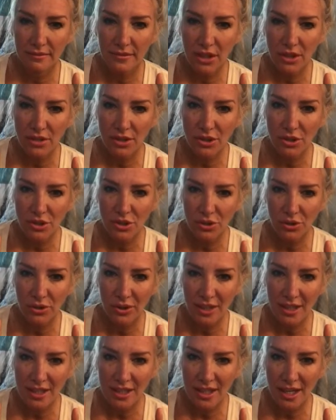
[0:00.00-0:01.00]
There's a
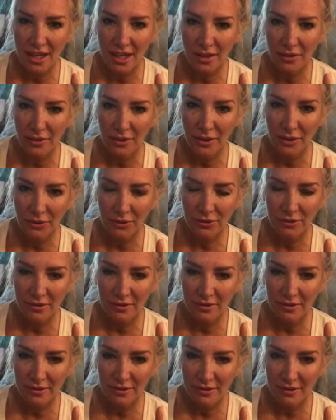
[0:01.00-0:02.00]
truth inside of you.
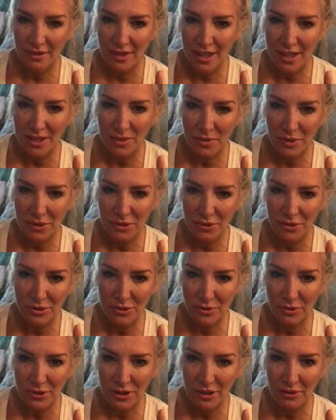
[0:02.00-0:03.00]
That's what you're
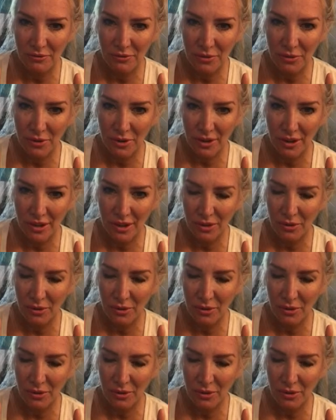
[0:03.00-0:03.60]
searching for.